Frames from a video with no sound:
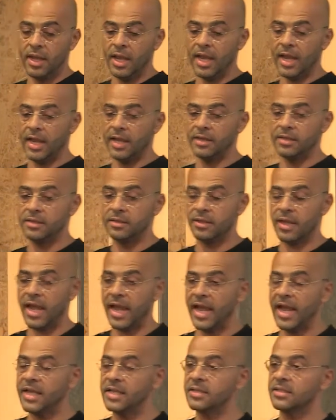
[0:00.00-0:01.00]
And
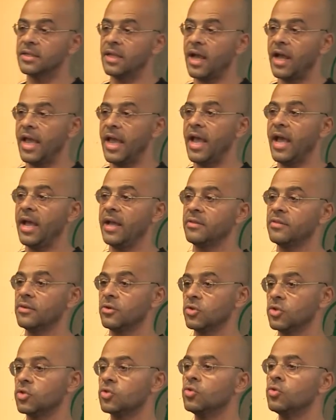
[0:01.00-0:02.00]
as I had
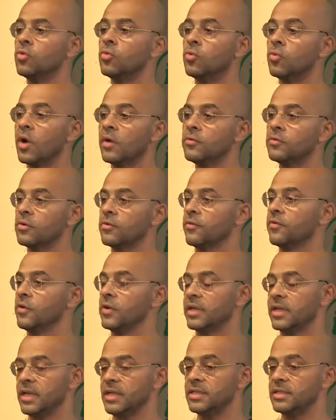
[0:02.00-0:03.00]
those two
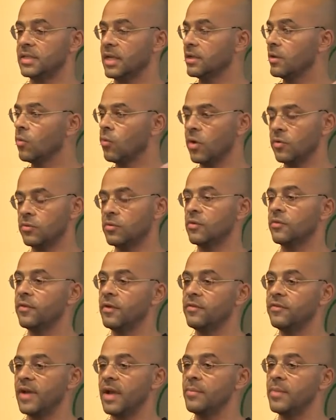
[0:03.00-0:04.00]
wonderful kids and a
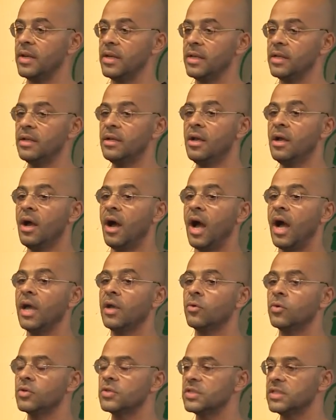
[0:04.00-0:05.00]
wonderful family,
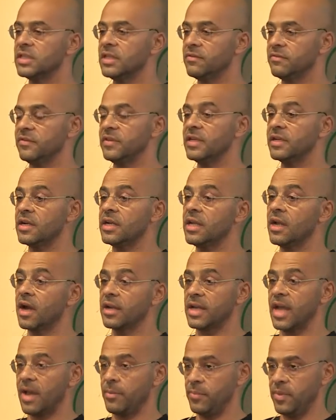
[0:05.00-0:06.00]
I was severely
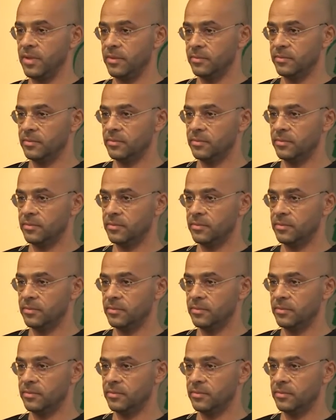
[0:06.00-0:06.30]
unhappy.